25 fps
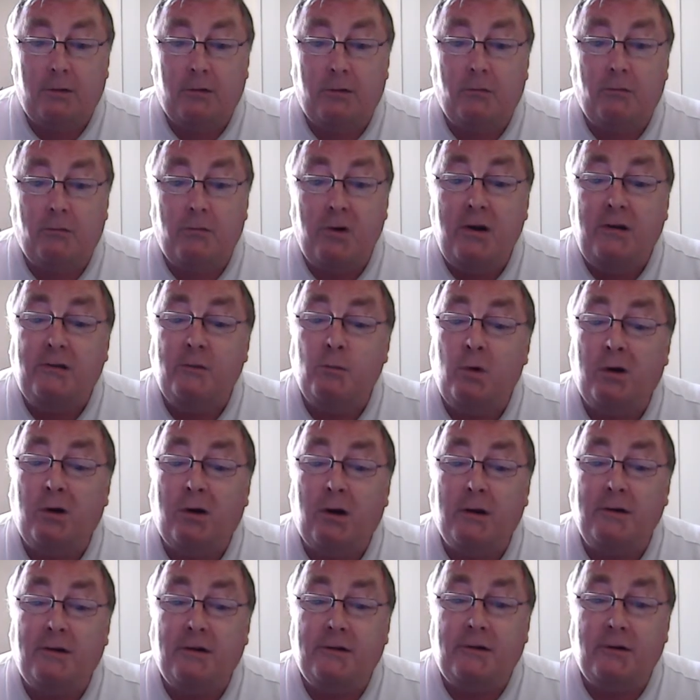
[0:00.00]
The reason we're
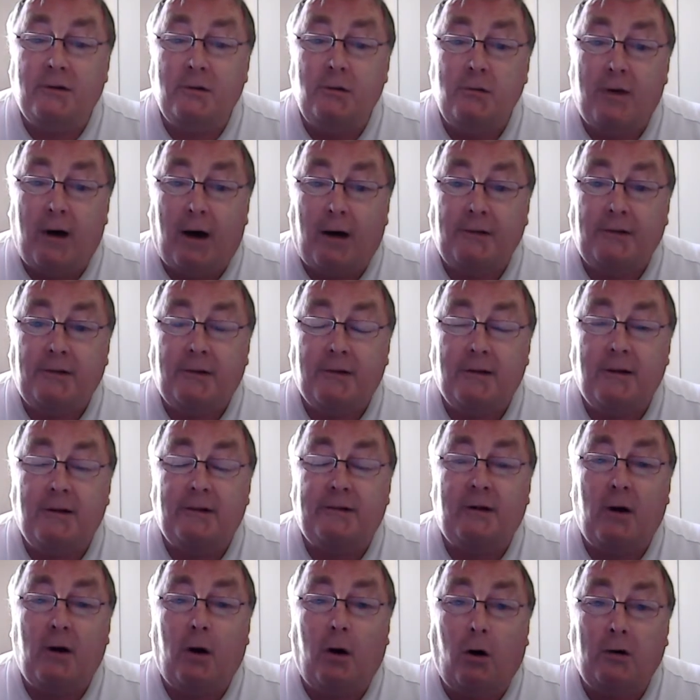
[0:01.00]
going to do that is
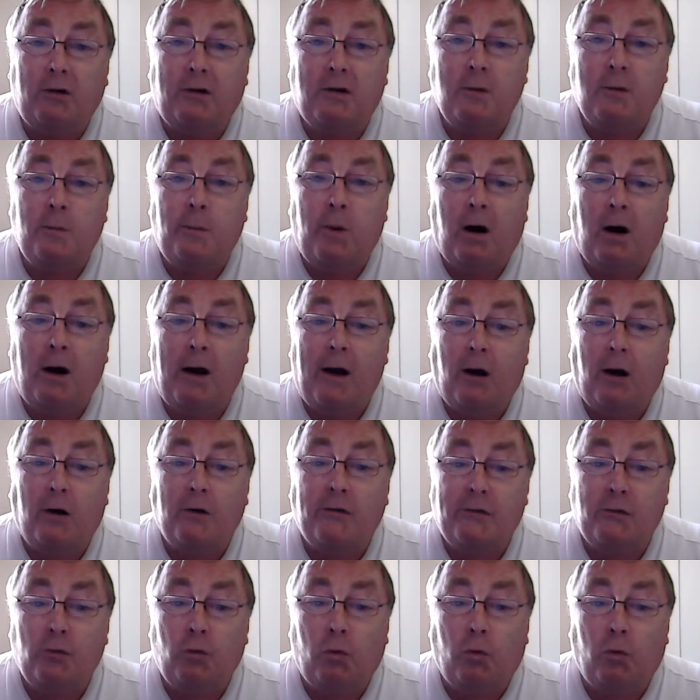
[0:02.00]
to occupy our
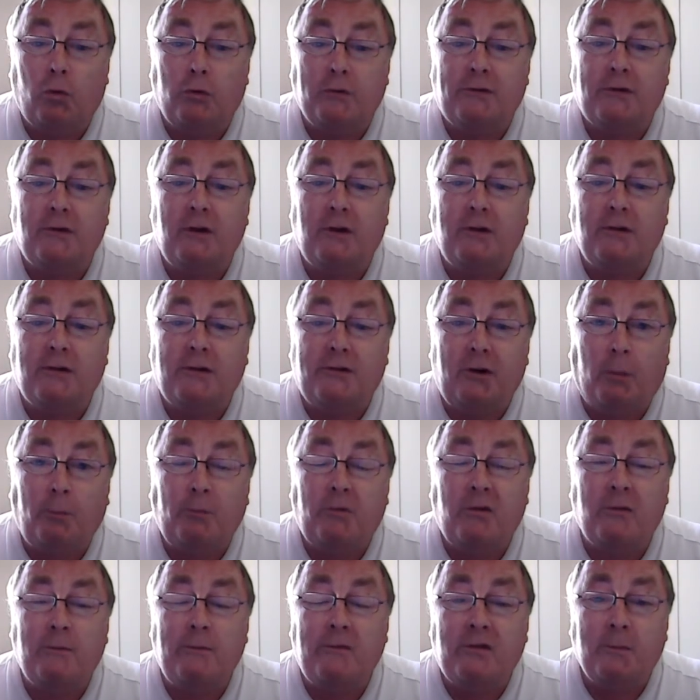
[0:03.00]
thoughts and stop
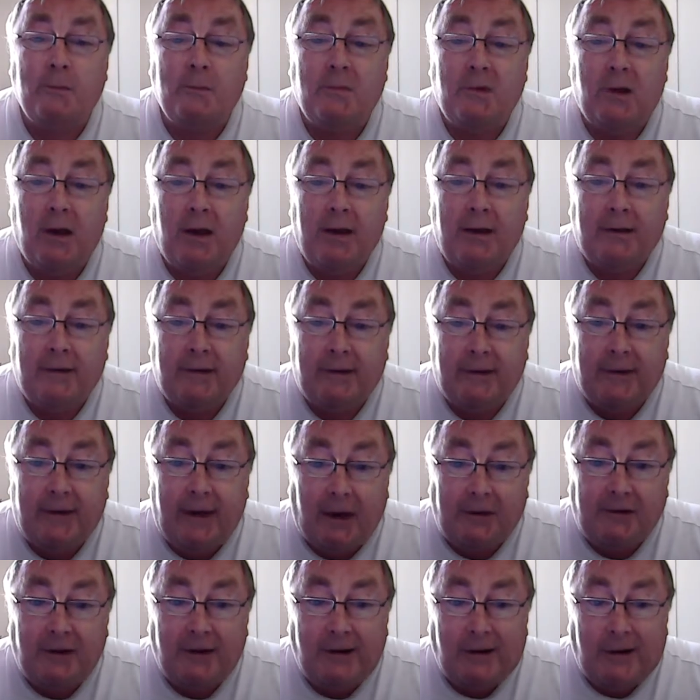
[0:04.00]
them from
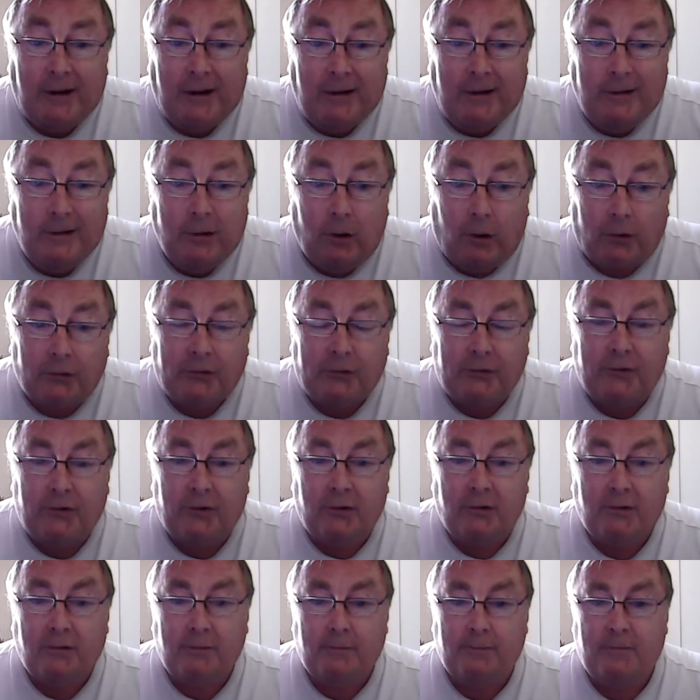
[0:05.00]
getting lost
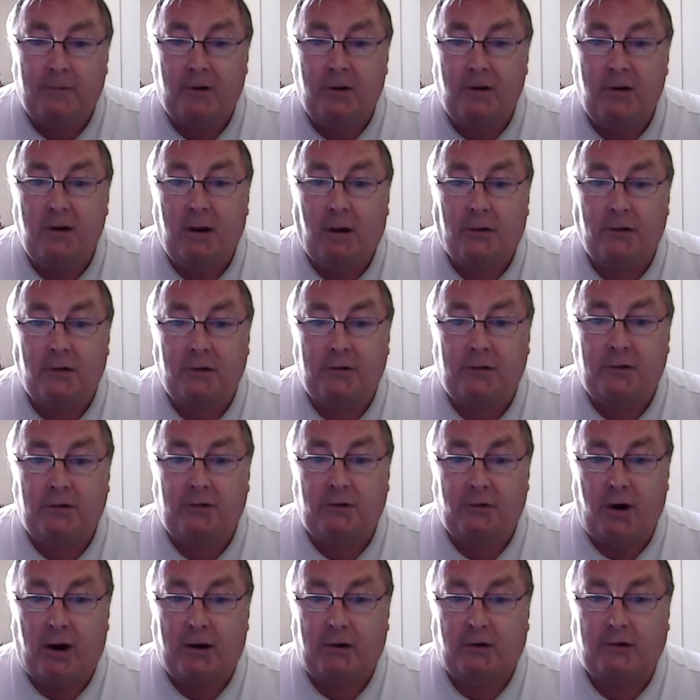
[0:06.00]
in other
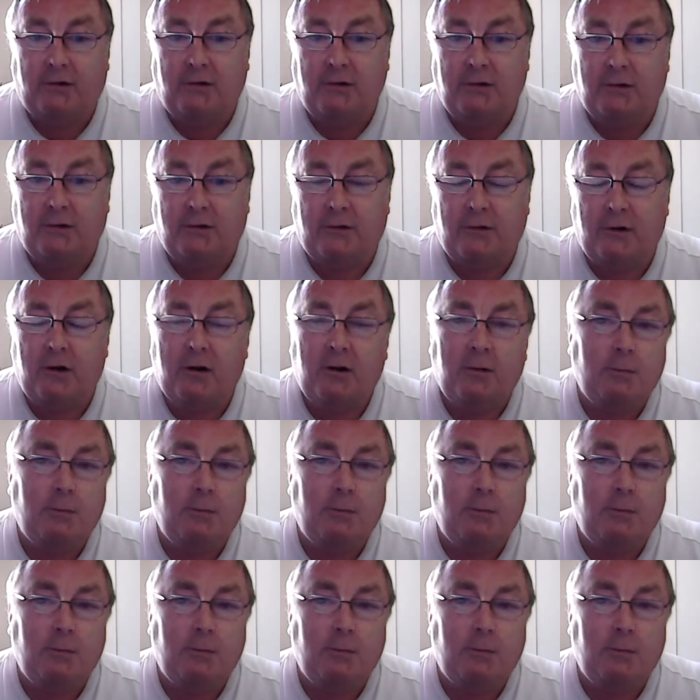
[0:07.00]
distractions,